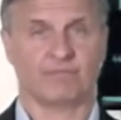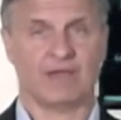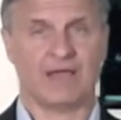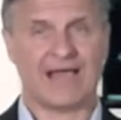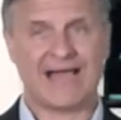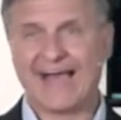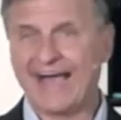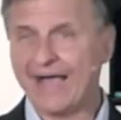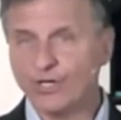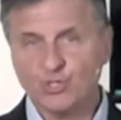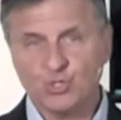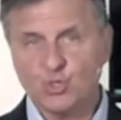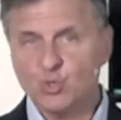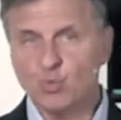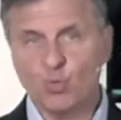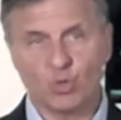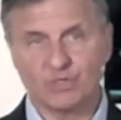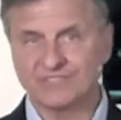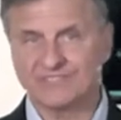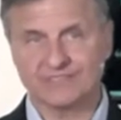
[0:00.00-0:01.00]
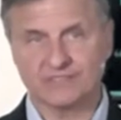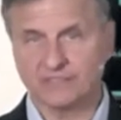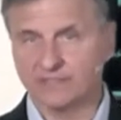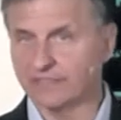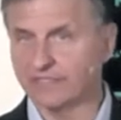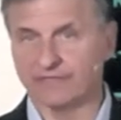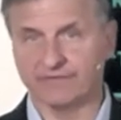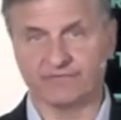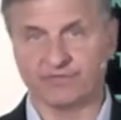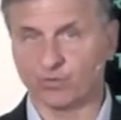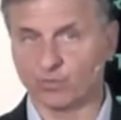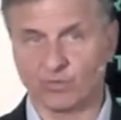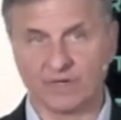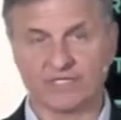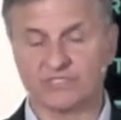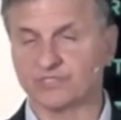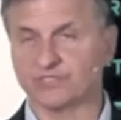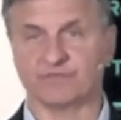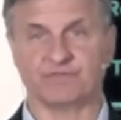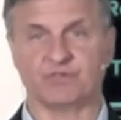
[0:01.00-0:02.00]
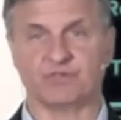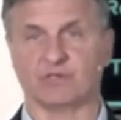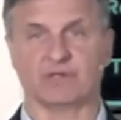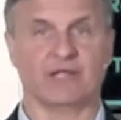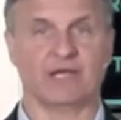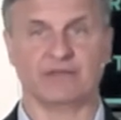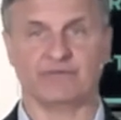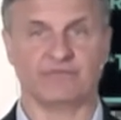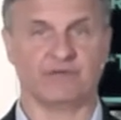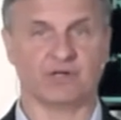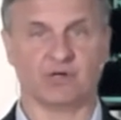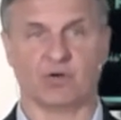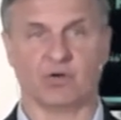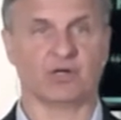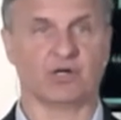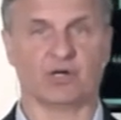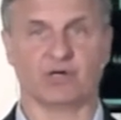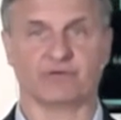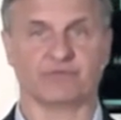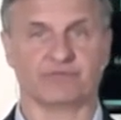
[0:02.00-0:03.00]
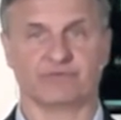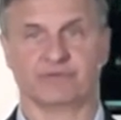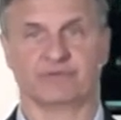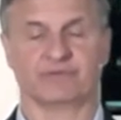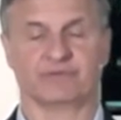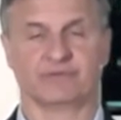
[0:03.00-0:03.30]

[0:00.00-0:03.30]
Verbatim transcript: how you want to live the rest of your life here on earth.